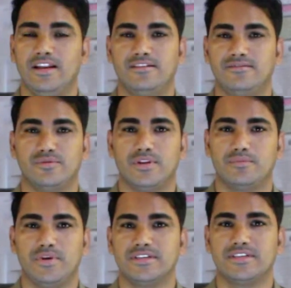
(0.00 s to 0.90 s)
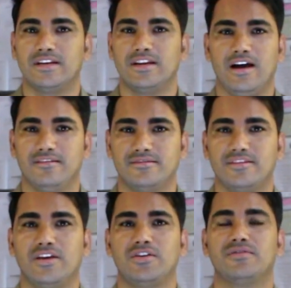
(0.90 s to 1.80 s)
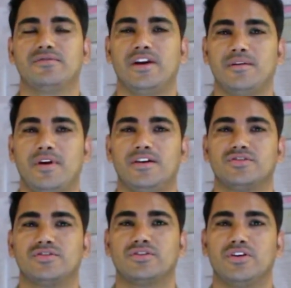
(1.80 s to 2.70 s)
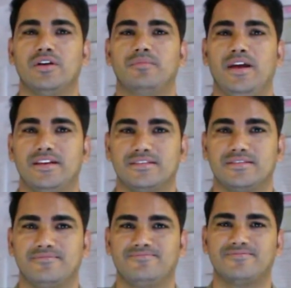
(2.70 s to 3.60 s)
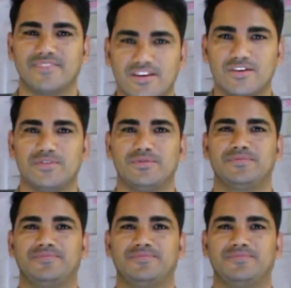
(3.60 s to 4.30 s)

live with peace and love. Thank you very much. God bless. Thank you.